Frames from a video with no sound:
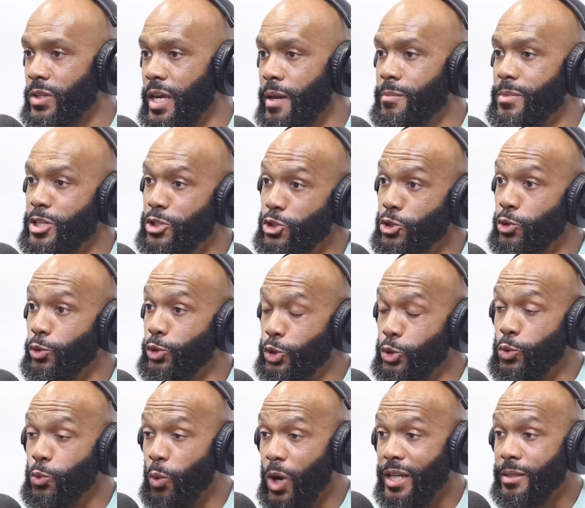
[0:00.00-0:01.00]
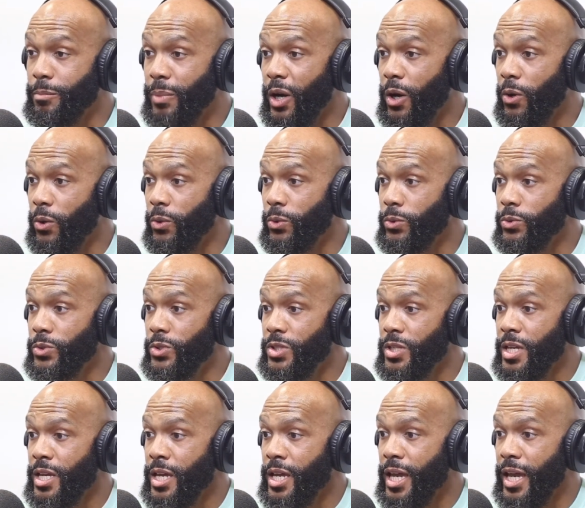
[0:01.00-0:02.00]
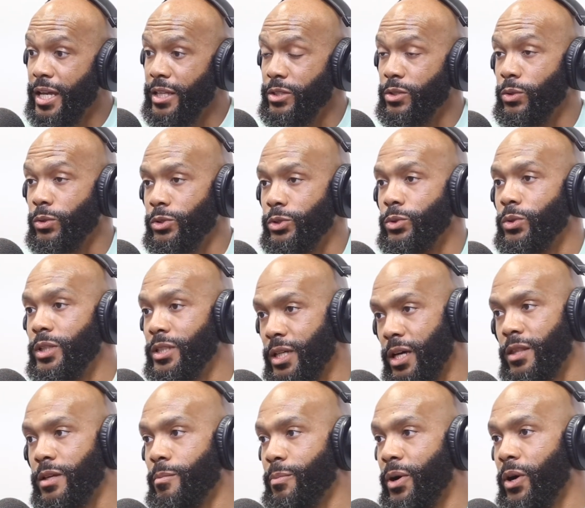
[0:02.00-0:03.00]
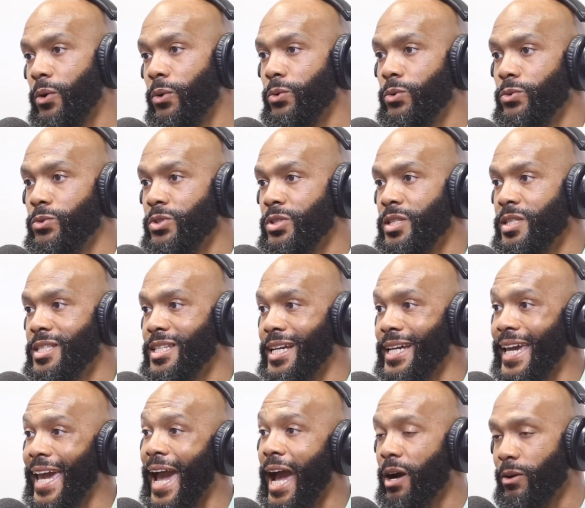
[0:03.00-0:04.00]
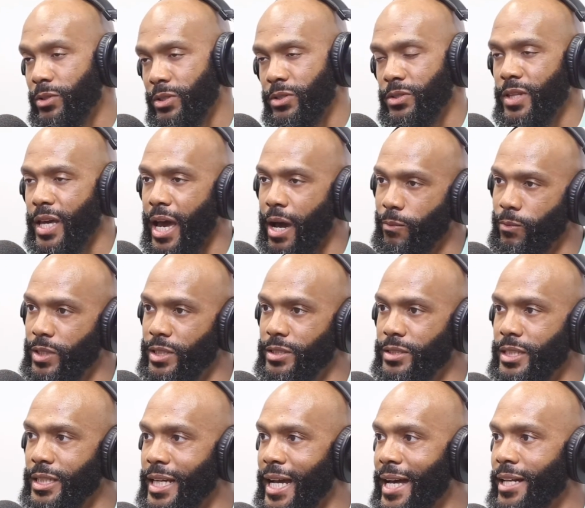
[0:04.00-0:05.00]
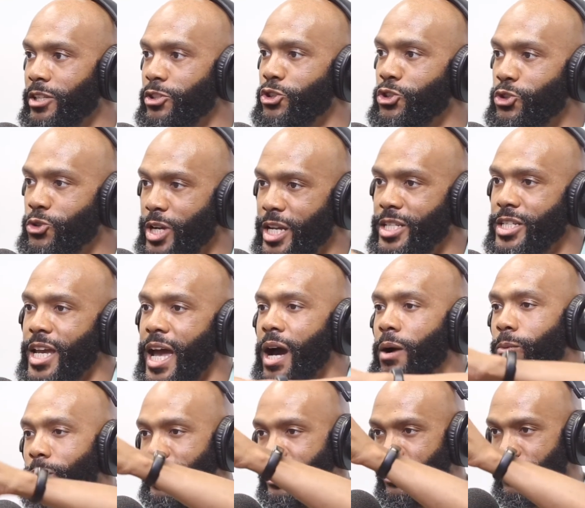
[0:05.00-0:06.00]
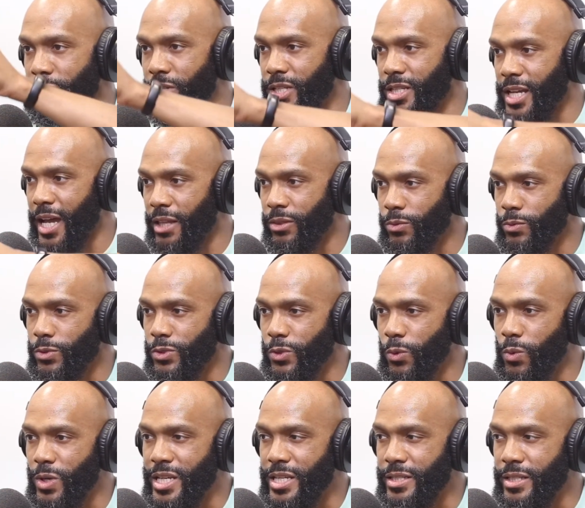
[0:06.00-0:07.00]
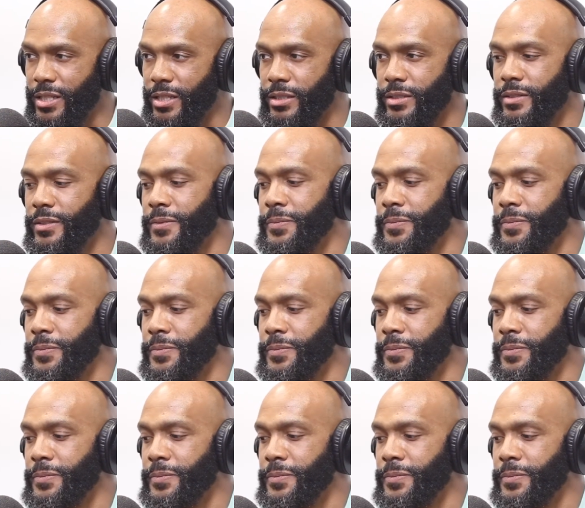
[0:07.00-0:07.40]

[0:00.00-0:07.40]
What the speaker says: So that means you'll do one pose and you'll do another pose to counter that one, to kind of stretch out what you just got through squeezing.